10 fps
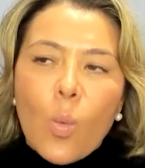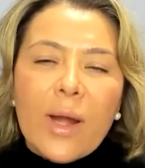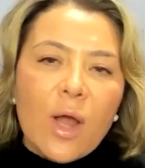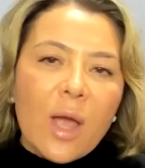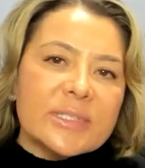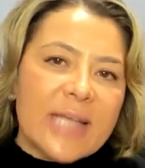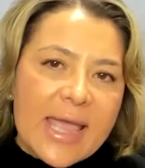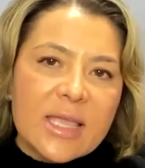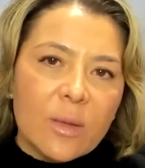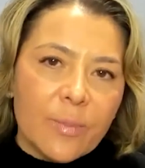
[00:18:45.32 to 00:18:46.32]
When I'm
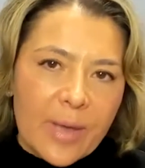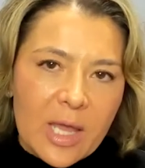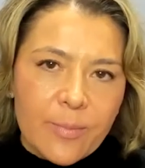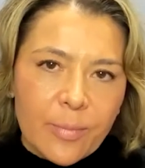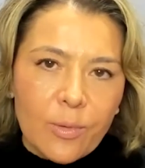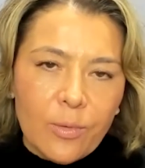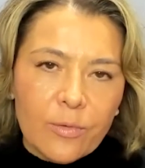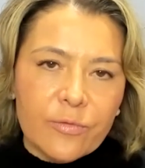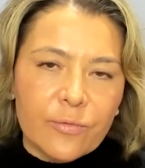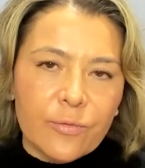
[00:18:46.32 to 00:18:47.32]
taking
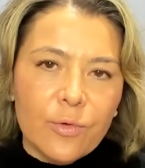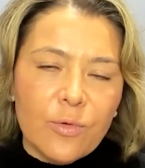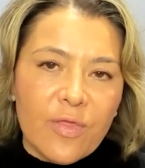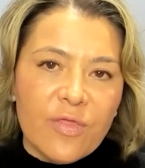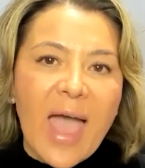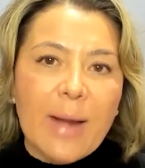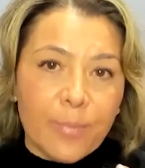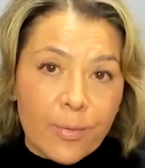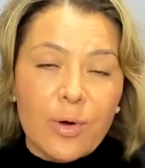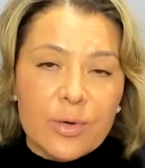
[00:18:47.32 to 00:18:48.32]
people through
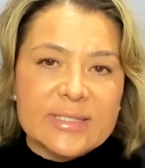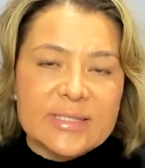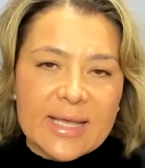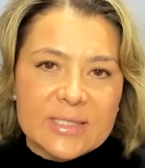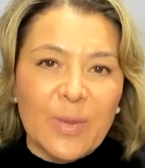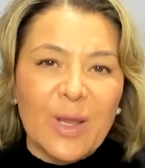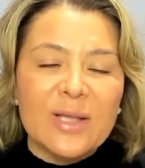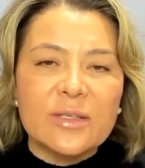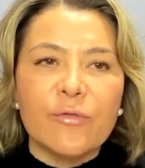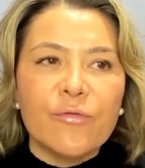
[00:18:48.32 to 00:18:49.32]
that process,
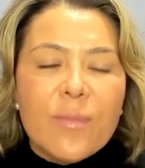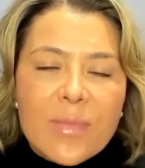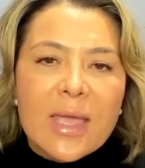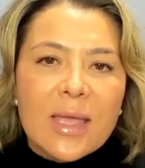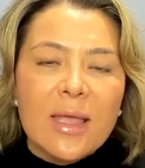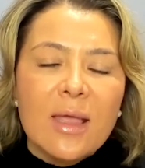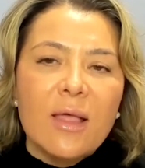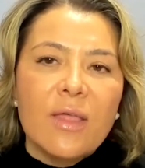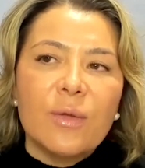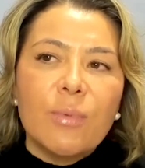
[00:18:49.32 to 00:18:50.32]
because for me,
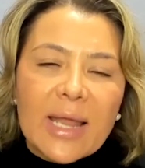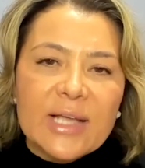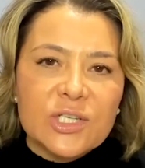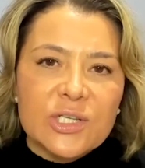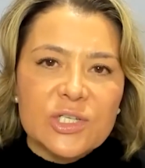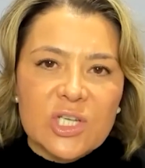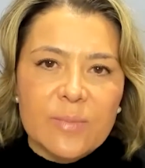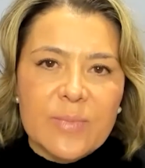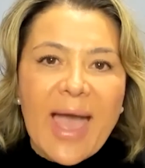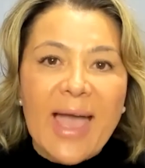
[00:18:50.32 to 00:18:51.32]
the
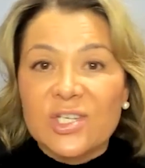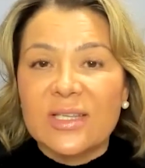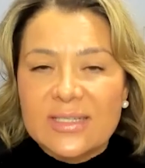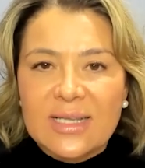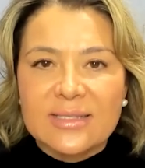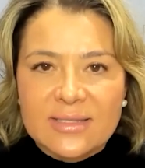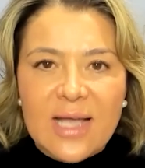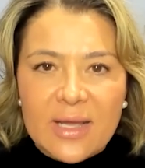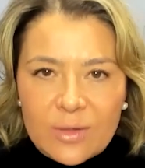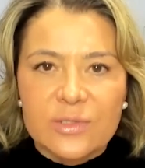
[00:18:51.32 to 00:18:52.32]
relationship actually does
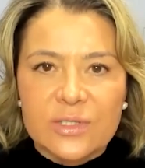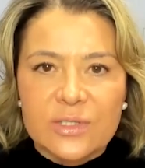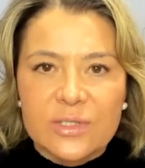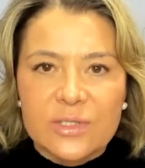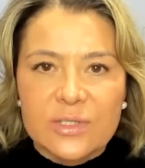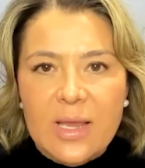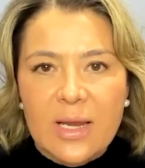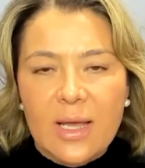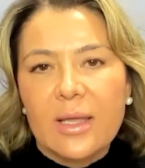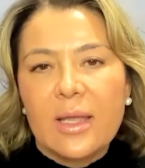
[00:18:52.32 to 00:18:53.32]
start on social
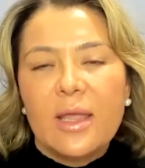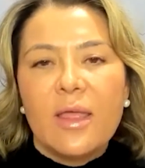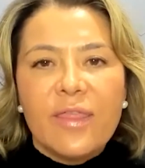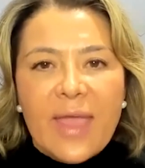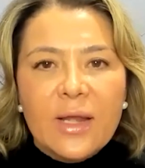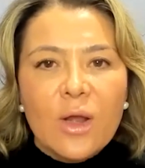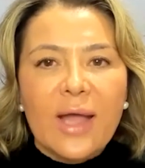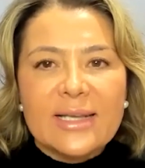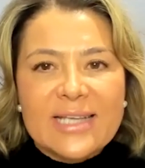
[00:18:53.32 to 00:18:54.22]
media. Then I